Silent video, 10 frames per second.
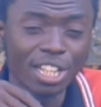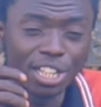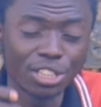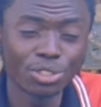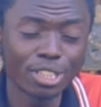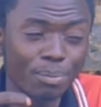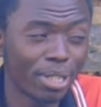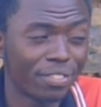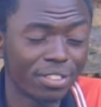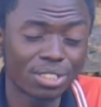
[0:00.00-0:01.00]
enjoy the
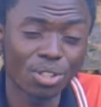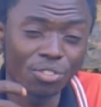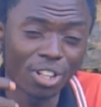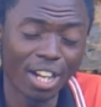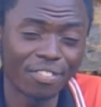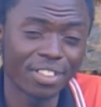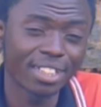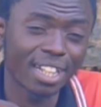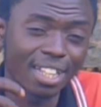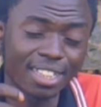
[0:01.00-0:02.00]
benefits of
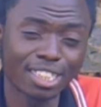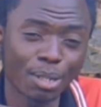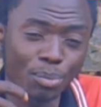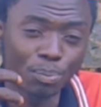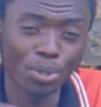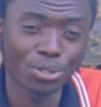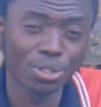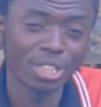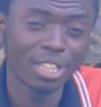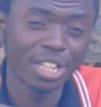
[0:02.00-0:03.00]
having such a
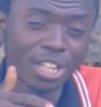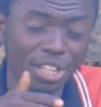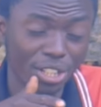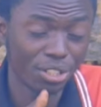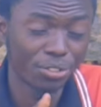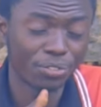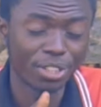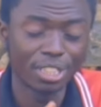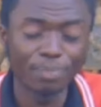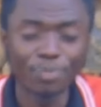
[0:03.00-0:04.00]
proportion in your feed.